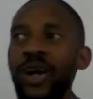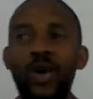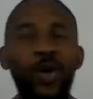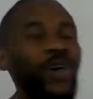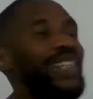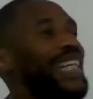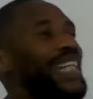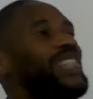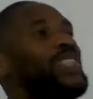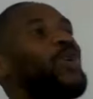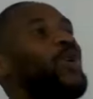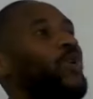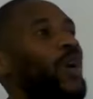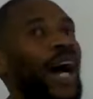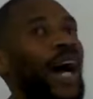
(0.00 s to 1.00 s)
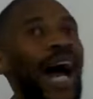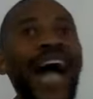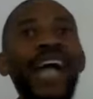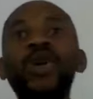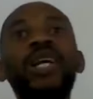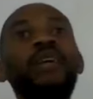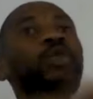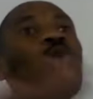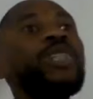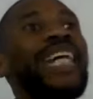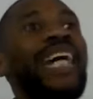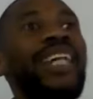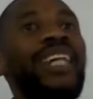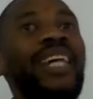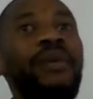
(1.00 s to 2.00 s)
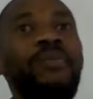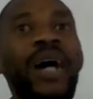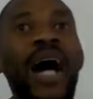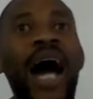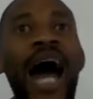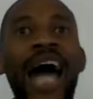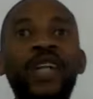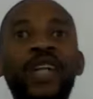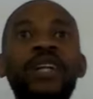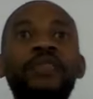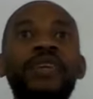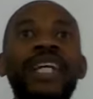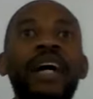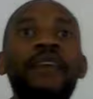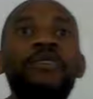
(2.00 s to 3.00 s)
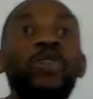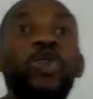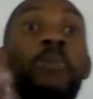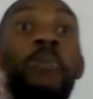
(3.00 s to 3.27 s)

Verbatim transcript: God says, No, I don't have to scare them. I don't even have to